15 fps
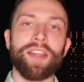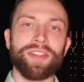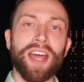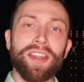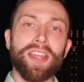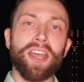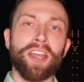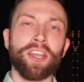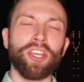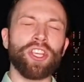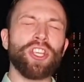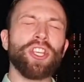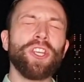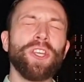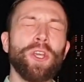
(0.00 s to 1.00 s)
Another
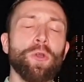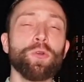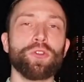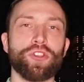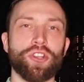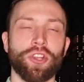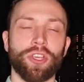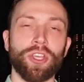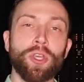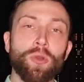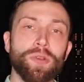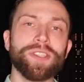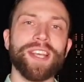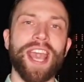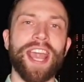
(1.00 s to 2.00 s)
huge
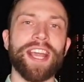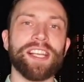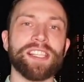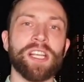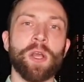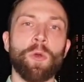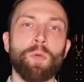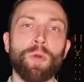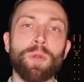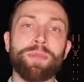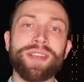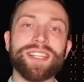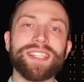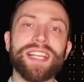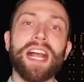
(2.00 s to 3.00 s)
use case
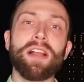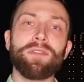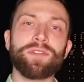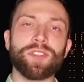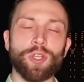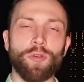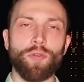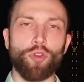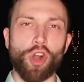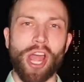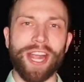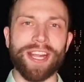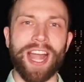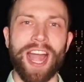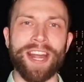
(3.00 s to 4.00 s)
will be
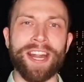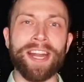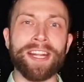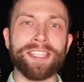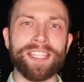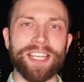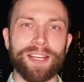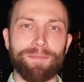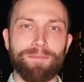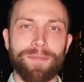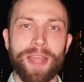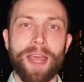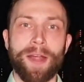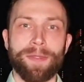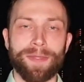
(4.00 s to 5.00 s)
self-sovereign identity.
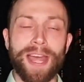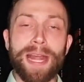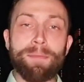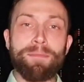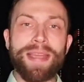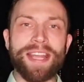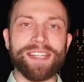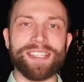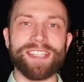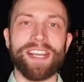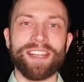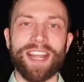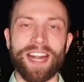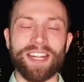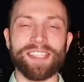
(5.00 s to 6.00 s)
That means
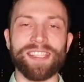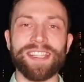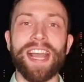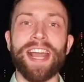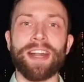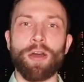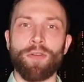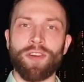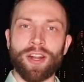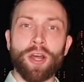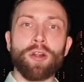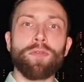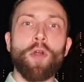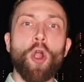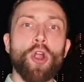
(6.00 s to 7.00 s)
that instead of
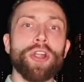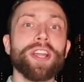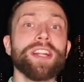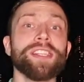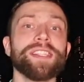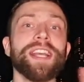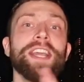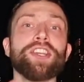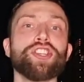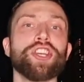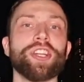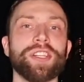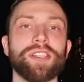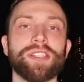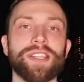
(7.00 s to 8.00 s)
a lot of
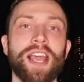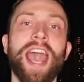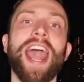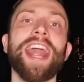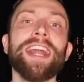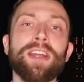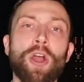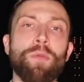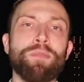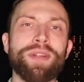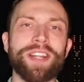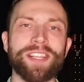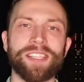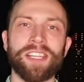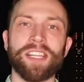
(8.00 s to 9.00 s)
organizations and
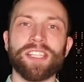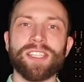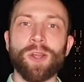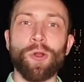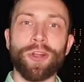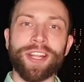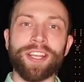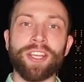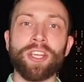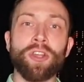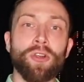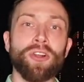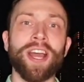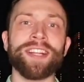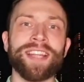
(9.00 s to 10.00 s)
companies
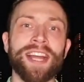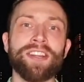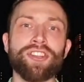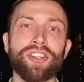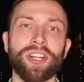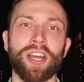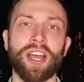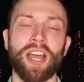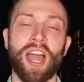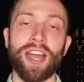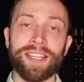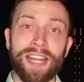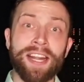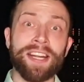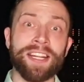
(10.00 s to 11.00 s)
storing your
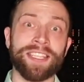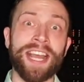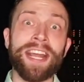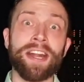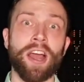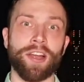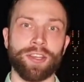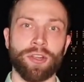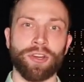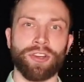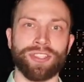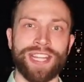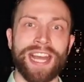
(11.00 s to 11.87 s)
identity data, your